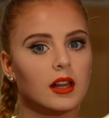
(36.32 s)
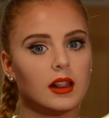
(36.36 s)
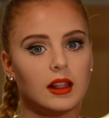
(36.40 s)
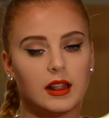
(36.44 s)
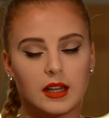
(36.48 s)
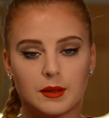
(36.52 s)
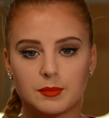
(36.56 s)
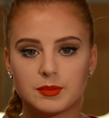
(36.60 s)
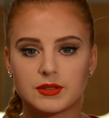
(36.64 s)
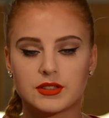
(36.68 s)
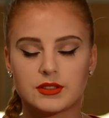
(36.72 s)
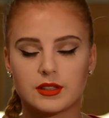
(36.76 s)

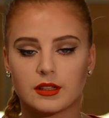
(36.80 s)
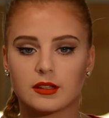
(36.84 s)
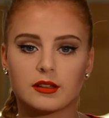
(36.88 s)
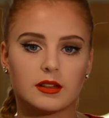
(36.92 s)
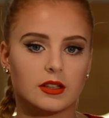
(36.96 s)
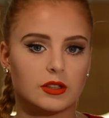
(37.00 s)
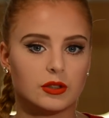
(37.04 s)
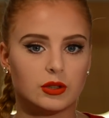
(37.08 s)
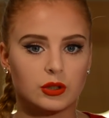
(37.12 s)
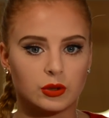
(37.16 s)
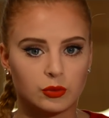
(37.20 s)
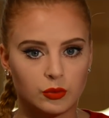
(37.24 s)
lipstick
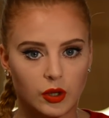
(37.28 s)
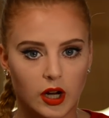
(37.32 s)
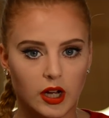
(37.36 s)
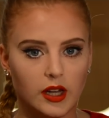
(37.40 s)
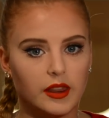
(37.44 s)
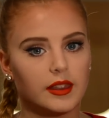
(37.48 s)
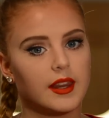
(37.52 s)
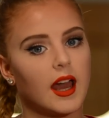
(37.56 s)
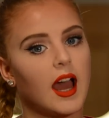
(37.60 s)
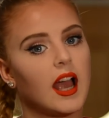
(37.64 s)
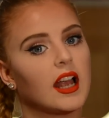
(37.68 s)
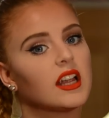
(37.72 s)
that you
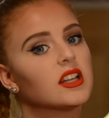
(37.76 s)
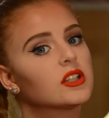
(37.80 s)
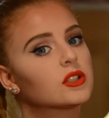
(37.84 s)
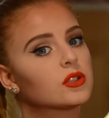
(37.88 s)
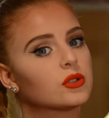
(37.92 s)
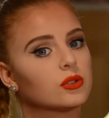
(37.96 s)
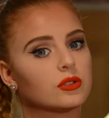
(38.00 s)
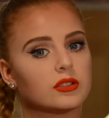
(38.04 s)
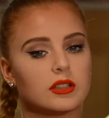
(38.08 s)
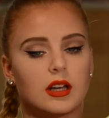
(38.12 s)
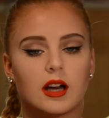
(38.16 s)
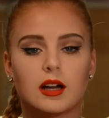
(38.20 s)
want. I
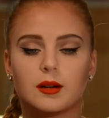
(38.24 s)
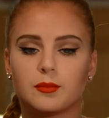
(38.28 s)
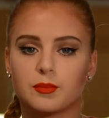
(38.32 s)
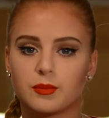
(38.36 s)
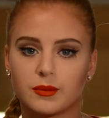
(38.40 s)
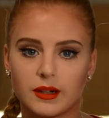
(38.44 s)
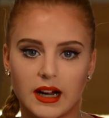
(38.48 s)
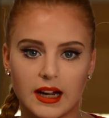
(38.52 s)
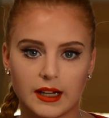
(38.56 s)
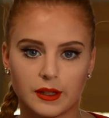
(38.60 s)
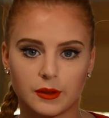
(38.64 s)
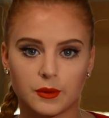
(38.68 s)
choose a
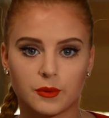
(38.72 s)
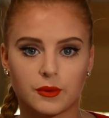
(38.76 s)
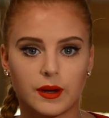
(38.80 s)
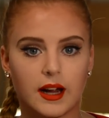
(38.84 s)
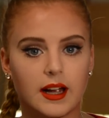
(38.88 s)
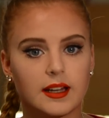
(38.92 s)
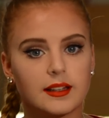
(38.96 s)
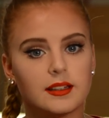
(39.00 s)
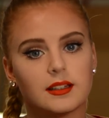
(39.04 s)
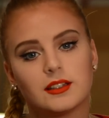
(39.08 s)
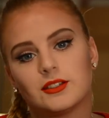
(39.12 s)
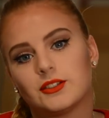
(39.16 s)
bright
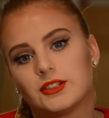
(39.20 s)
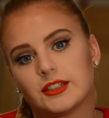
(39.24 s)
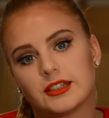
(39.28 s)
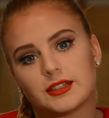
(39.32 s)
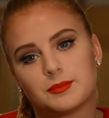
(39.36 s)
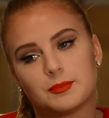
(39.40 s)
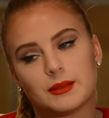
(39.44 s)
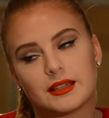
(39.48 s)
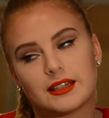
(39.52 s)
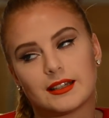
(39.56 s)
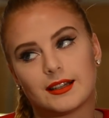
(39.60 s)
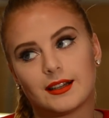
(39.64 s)
red
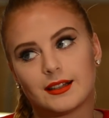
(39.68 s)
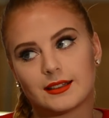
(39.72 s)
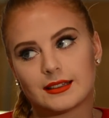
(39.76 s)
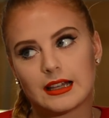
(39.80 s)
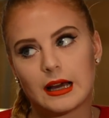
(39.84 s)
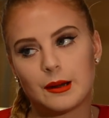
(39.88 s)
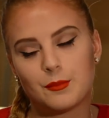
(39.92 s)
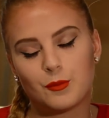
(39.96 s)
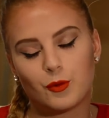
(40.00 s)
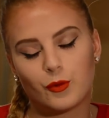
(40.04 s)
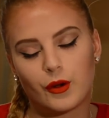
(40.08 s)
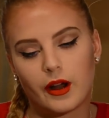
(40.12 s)
just because
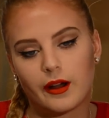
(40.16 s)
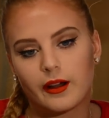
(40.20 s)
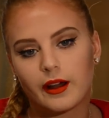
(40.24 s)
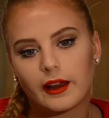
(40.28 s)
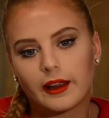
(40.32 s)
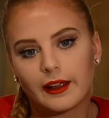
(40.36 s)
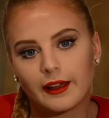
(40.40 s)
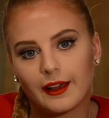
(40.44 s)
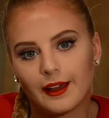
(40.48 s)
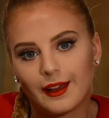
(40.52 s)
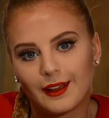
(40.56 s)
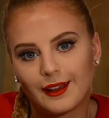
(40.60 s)
I'm
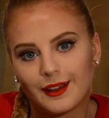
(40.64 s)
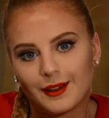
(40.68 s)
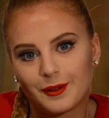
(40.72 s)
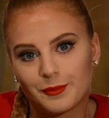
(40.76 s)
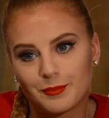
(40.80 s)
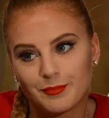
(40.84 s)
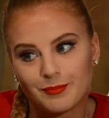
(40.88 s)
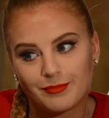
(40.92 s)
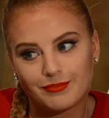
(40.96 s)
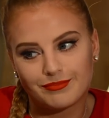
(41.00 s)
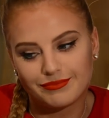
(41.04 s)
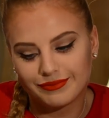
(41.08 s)
wearing
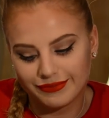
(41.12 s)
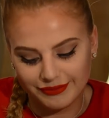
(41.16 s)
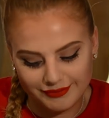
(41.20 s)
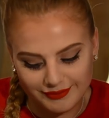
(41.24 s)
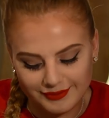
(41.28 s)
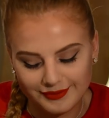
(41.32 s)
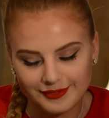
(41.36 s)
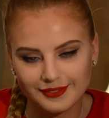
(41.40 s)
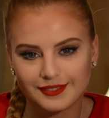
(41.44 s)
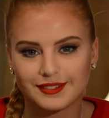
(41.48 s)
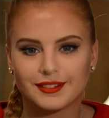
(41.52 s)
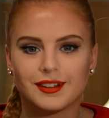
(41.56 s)
a
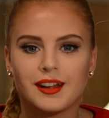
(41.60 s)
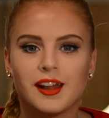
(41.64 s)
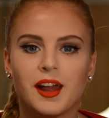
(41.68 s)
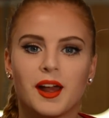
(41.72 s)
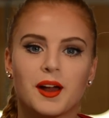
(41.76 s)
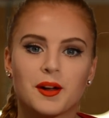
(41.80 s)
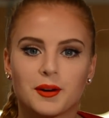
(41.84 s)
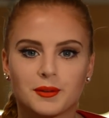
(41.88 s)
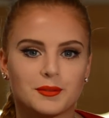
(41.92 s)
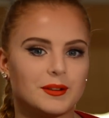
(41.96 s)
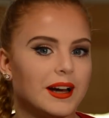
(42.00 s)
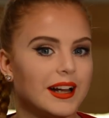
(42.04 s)

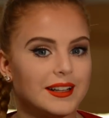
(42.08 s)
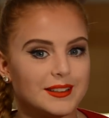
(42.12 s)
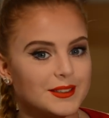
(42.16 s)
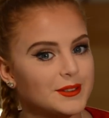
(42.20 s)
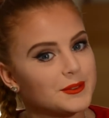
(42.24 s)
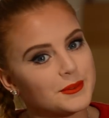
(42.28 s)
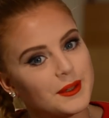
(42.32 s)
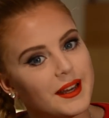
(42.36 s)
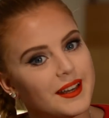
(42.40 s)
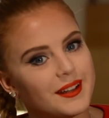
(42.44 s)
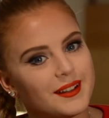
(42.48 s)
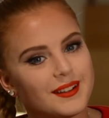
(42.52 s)
red
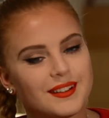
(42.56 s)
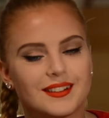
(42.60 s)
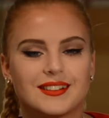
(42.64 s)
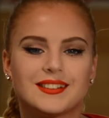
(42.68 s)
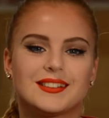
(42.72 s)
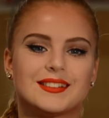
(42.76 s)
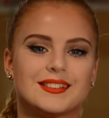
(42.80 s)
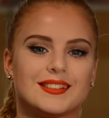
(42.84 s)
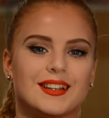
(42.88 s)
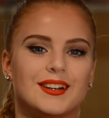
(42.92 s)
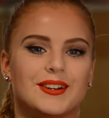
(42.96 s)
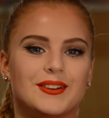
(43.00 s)
sweater.
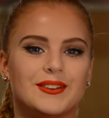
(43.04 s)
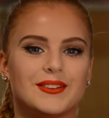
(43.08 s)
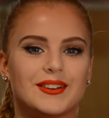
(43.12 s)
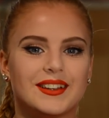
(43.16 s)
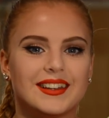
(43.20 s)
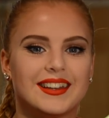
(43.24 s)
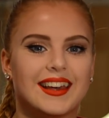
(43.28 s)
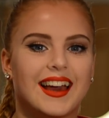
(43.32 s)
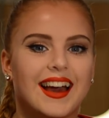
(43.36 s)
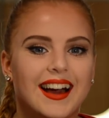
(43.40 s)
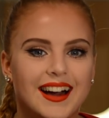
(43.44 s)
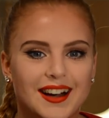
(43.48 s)

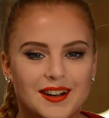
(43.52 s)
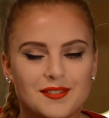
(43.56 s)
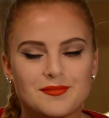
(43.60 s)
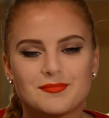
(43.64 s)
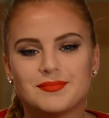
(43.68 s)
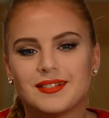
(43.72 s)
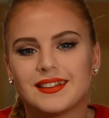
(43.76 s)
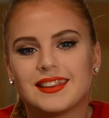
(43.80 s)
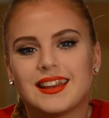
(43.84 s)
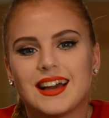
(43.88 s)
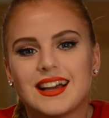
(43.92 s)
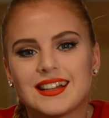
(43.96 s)
So yeah,
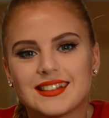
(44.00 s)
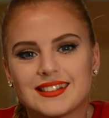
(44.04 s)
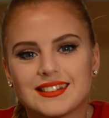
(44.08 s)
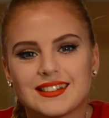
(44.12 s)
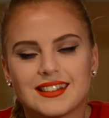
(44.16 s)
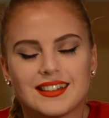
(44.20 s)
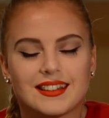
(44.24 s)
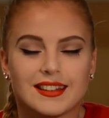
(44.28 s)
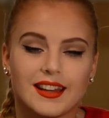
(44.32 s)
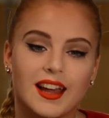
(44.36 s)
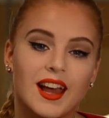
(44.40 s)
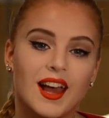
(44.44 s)
but
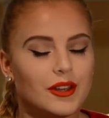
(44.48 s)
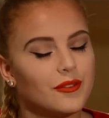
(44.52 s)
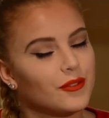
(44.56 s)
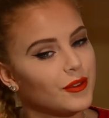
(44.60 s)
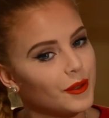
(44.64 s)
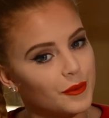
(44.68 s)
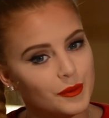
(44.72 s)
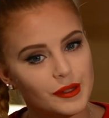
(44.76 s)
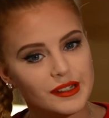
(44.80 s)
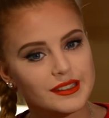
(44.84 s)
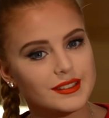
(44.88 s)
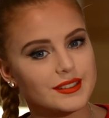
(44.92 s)
that's it.
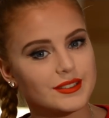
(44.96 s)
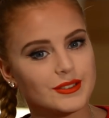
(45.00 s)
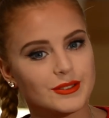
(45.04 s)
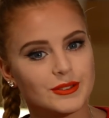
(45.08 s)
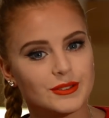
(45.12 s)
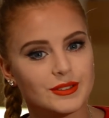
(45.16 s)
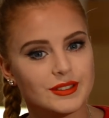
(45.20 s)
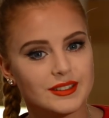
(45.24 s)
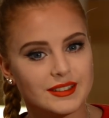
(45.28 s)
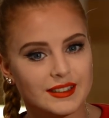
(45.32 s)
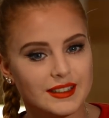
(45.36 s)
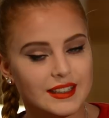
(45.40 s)
If you want
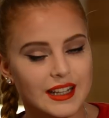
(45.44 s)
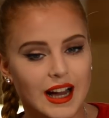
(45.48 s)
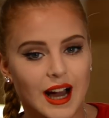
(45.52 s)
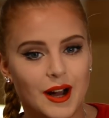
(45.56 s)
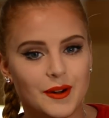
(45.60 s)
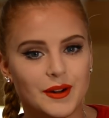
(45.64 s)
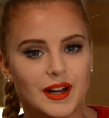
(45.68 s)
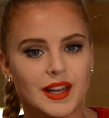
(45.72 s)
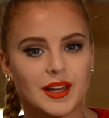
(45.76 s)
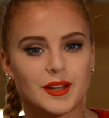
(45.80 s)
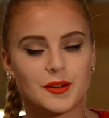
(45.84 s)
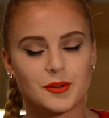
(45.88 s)
to see
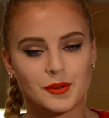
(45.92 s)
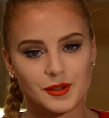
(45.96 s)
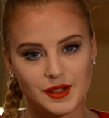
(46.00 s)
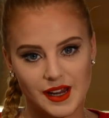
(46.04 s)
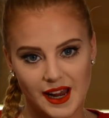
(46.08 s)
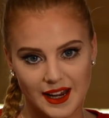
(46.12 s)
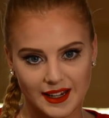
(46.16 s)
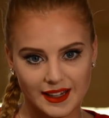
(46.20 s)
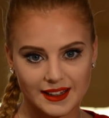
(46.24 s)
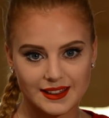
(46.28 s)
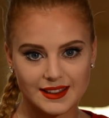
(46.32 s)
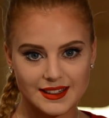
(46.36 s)
how I
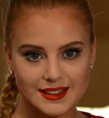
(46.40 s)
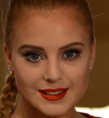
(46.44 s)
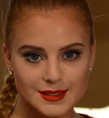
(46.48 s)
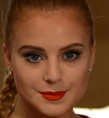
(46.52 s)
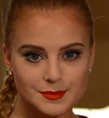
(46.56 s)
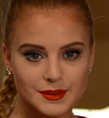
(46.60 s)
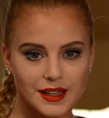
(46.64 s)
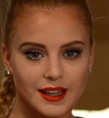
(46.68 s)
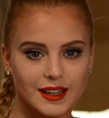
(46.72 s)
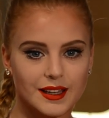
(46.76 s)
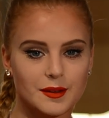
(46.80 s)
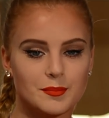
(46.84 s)
created
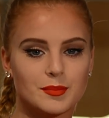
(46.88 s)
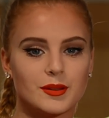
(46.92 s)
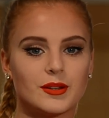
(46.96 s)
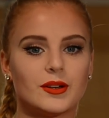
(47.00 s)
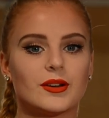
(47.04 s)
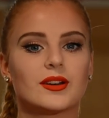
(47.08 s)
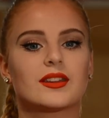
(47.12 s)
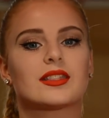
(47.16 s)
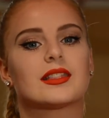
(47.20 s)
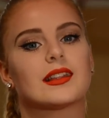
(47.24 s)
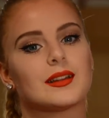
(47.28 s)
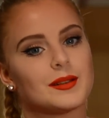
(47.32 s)
this makeup
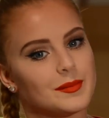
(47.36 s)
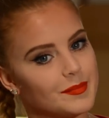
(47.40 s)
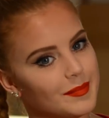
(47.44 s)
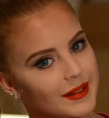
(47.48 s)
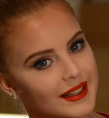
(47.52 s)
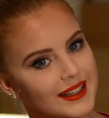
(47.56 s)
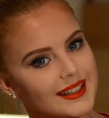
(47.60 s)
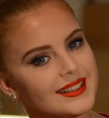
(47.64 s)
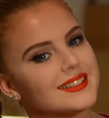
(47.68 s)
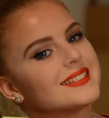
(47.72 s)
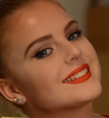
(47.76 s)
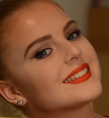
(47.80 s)
look, then
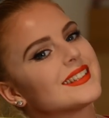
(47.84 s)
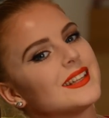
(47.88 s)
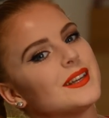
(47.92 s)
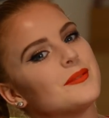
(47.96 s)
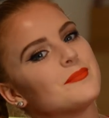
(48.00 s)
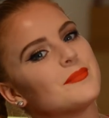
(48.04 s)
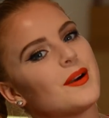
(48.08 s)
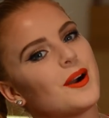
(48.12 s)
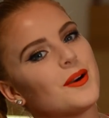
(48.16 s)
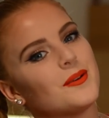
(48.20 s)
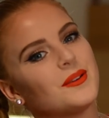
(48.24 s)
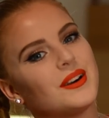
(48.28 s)
please
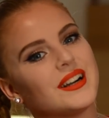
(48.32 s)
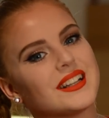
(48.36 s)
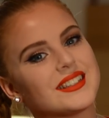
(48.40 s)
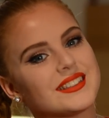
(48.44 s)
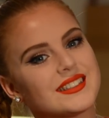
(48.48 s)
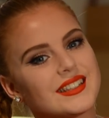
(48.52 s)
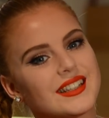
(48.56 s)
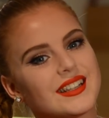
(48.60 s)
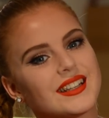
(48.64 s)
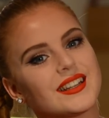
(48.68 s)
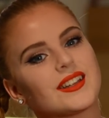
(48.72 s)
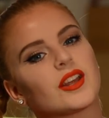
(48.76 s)
keep on
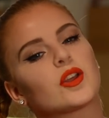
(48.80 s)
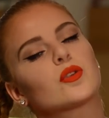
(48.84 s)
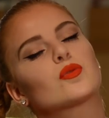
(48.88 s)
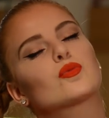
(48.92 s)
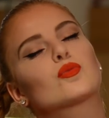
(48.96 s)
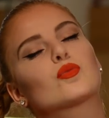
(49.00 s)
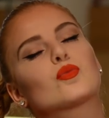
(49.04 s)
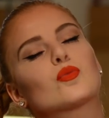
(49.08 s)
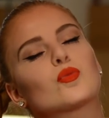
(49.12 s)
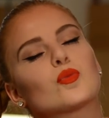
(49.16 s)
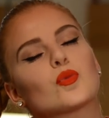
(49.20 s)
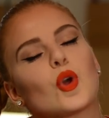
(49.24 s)
watching.
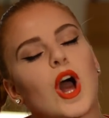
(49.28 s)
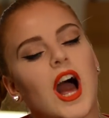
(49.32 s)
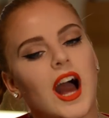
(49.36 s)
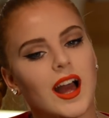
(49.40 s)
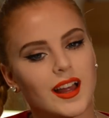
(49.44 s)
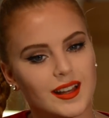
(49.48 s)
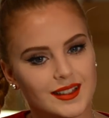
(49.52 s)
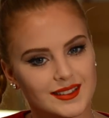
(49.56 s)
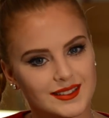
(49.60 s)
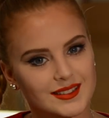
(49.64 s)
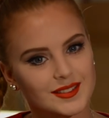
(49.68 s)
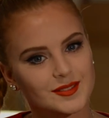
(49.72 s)

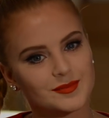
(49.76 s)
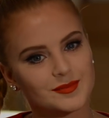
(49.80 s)
Mwah!